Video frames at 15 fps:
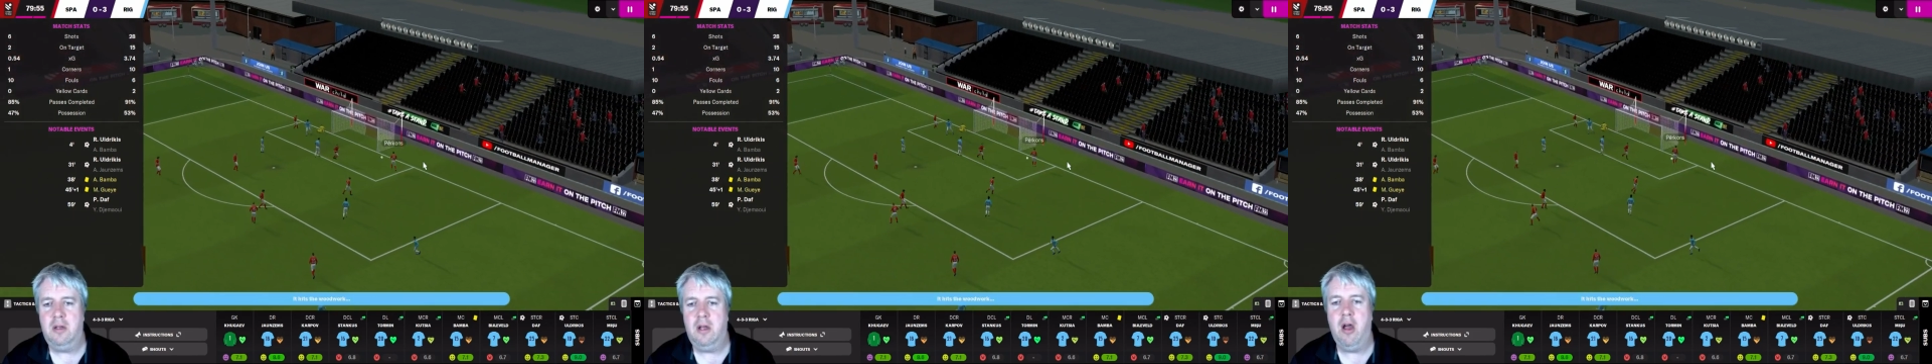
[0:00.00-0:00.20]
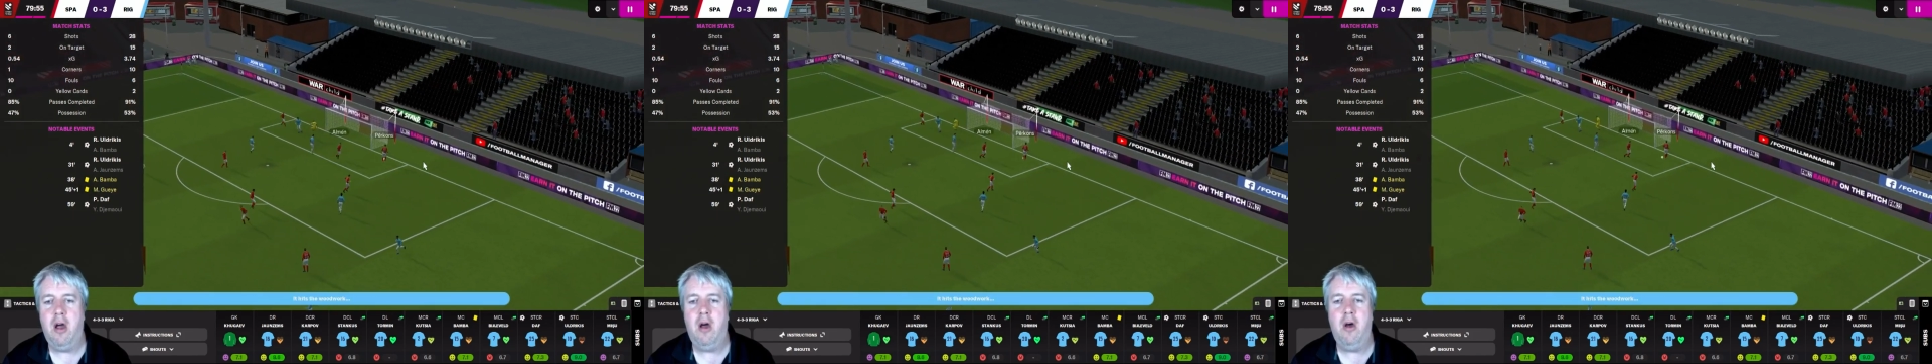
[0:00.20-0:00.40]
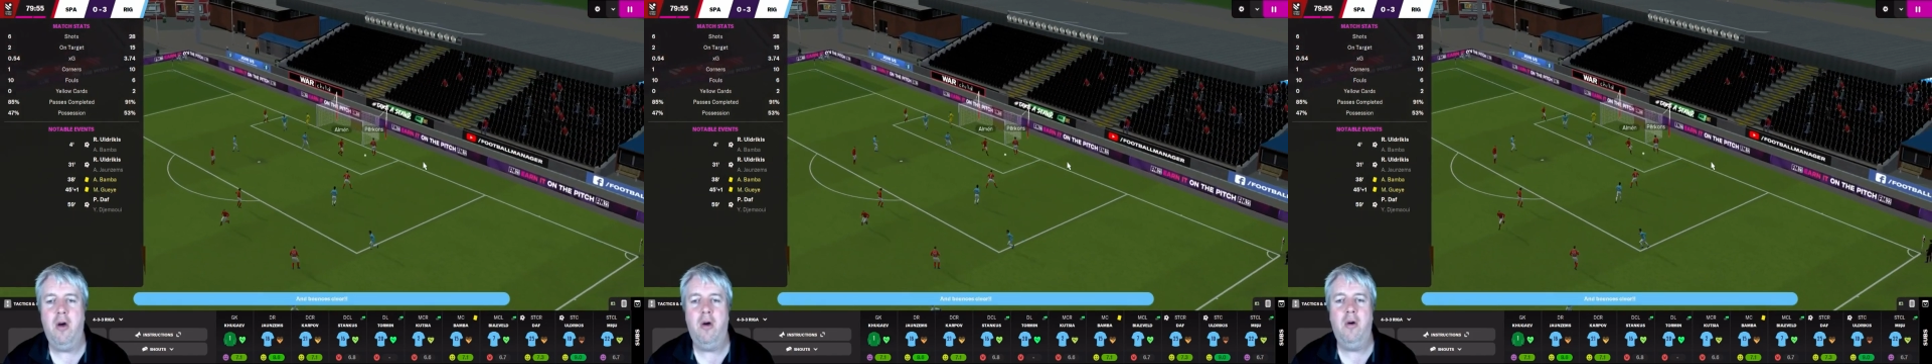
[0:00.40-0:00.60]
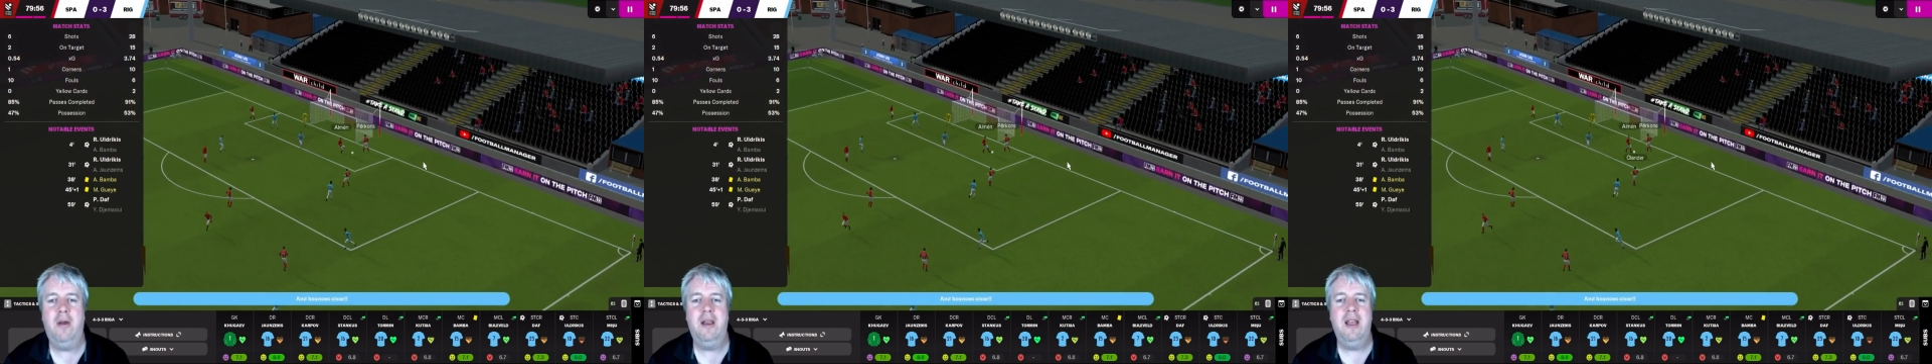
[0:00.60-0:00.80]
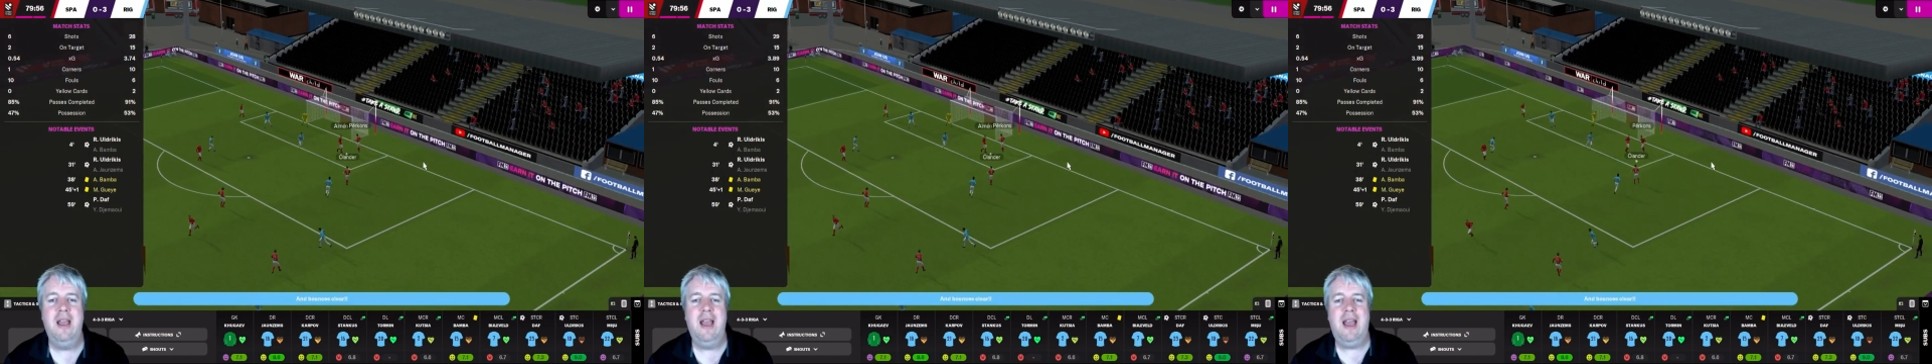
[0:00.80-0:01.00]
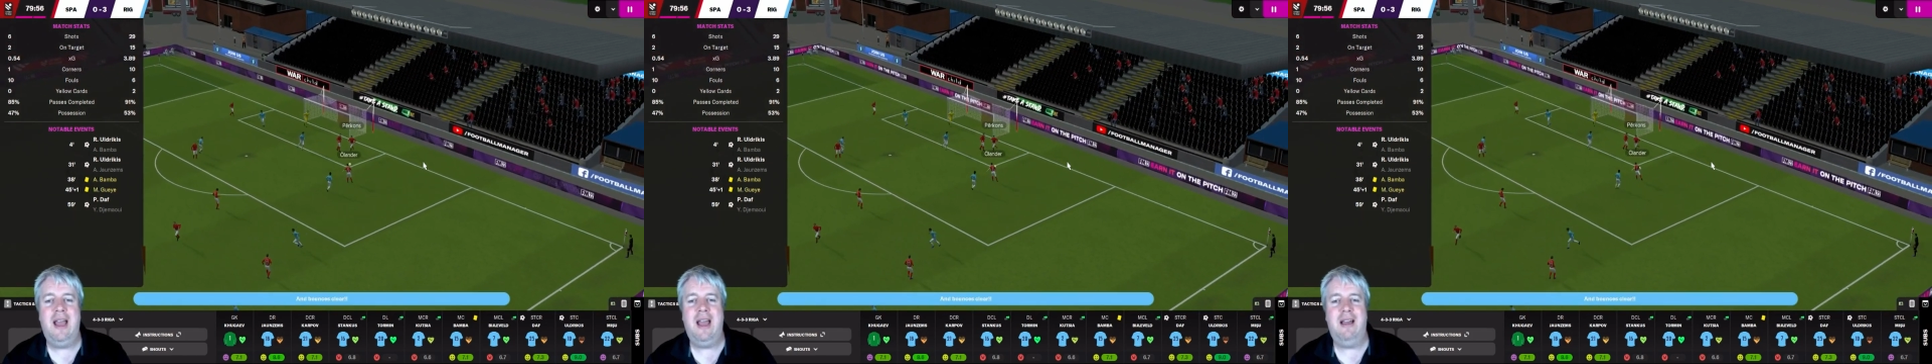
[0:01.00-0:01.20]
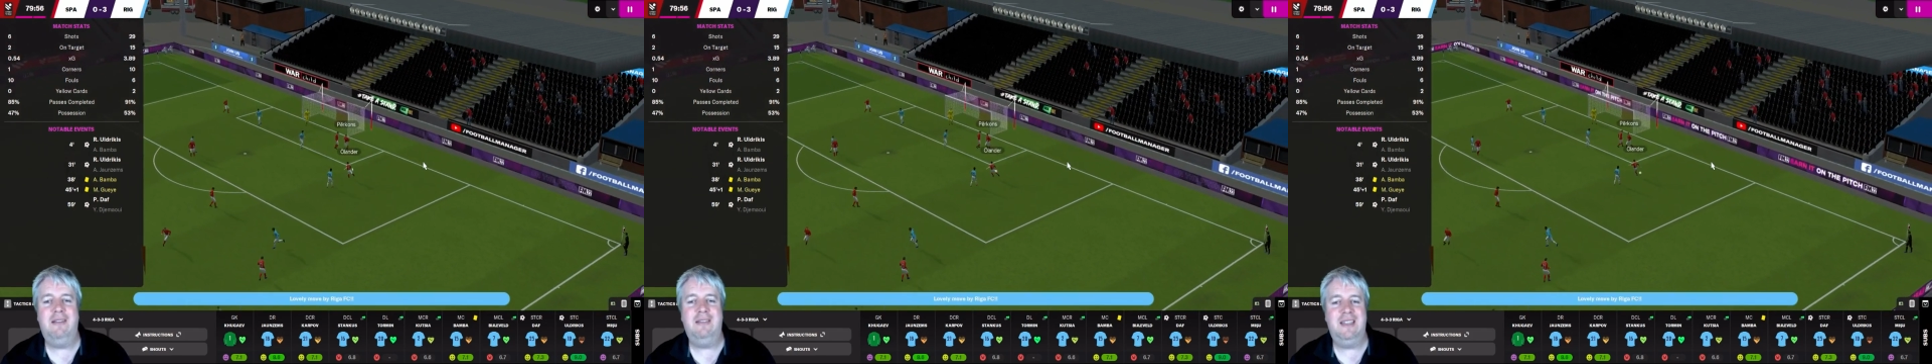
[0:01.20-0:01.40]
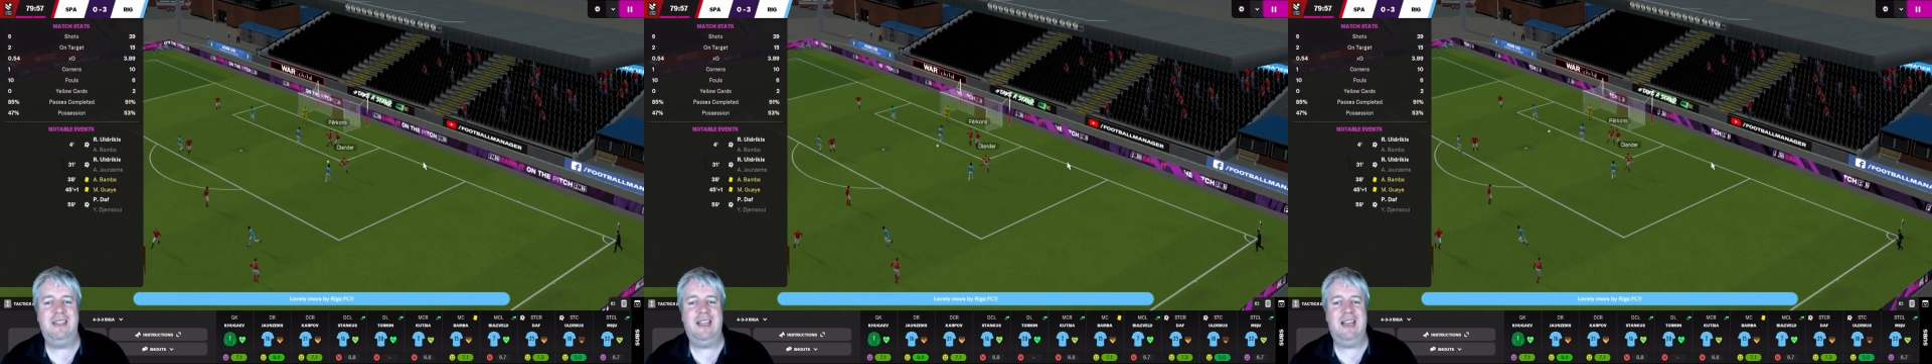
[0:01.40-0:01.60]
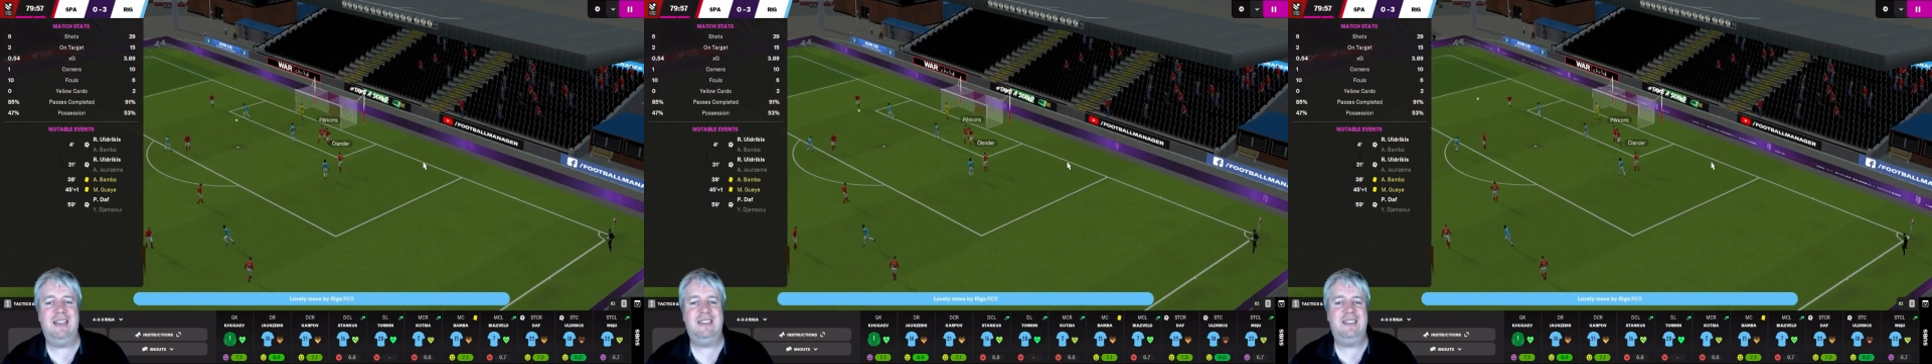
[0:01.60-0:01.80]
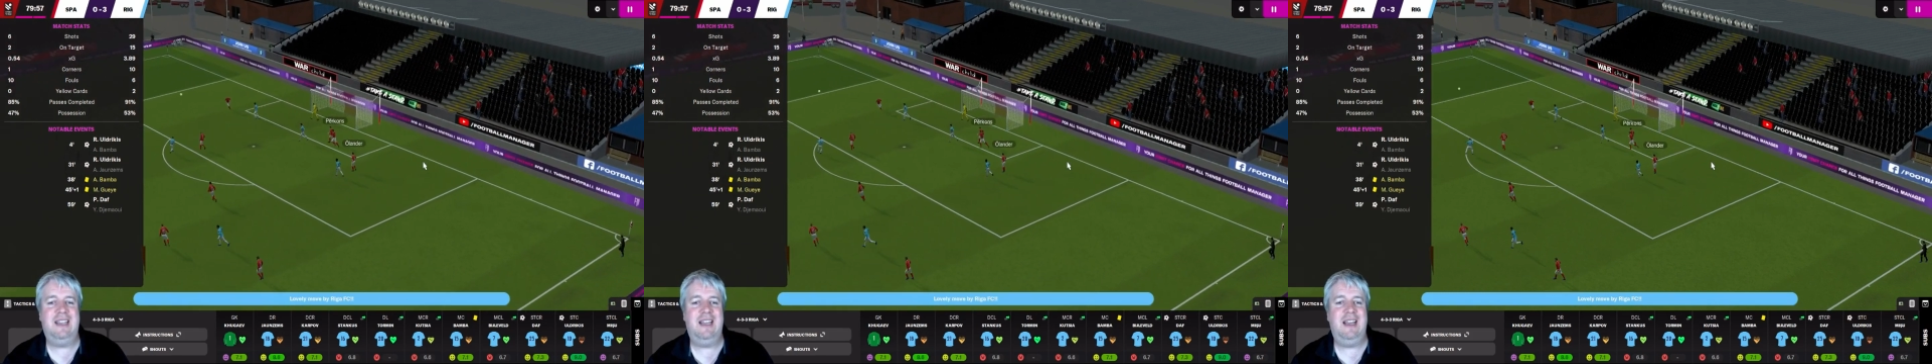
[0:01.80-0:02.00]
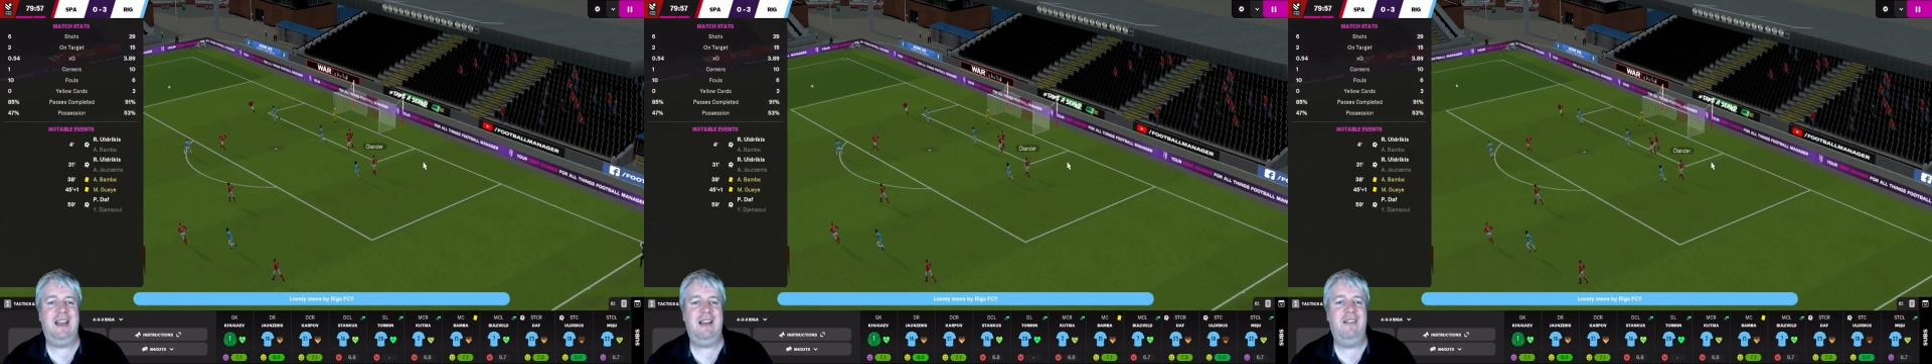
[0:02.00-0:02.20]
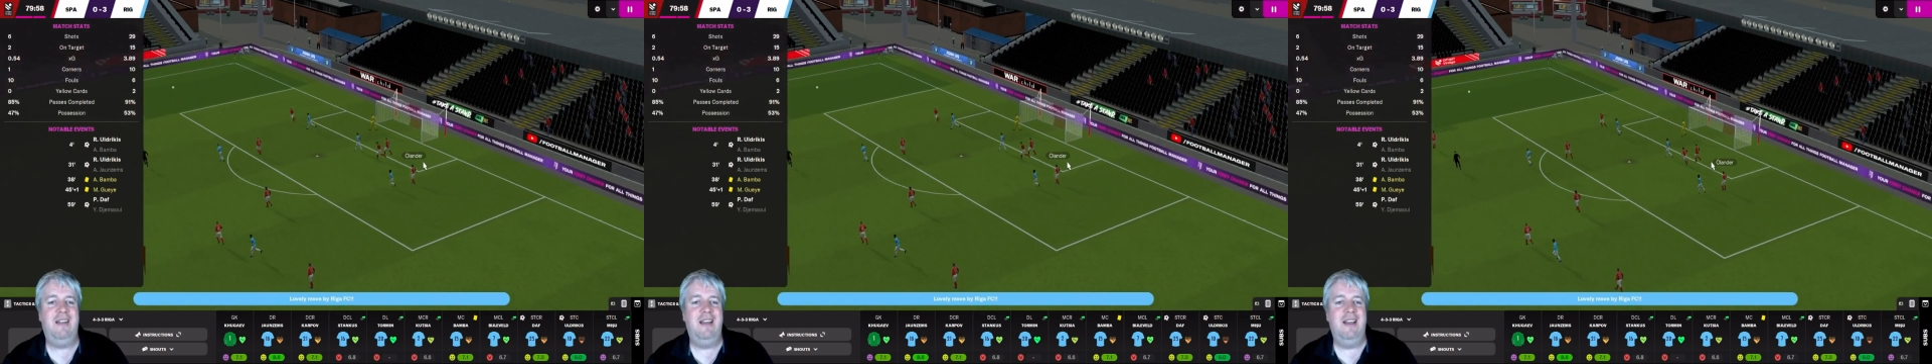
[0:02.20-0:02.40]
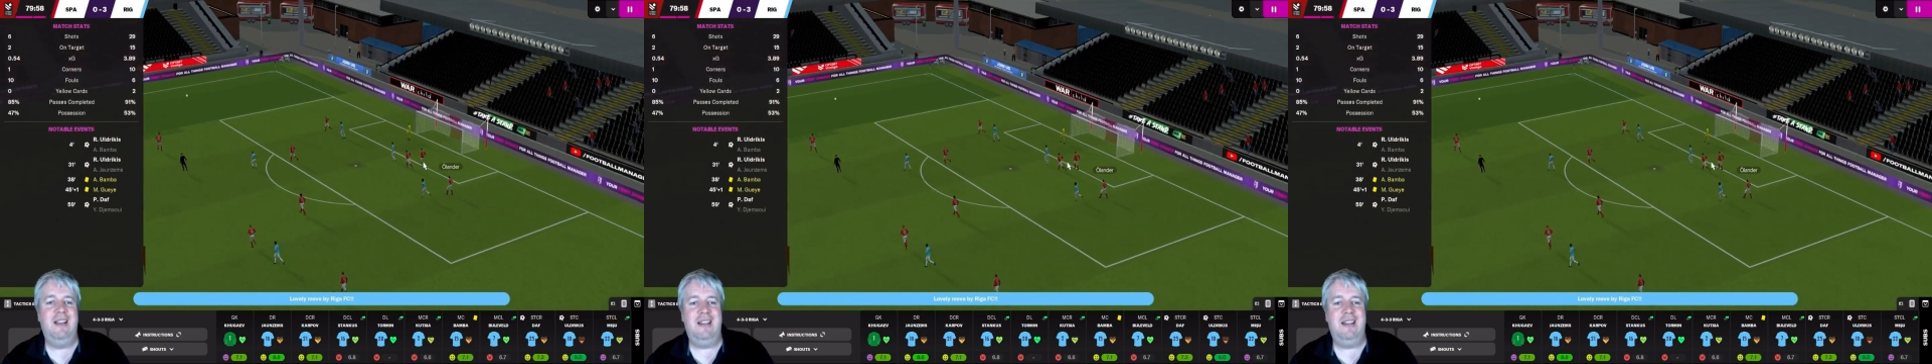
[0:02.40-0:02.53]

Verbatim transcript: Oh, how did that stay out?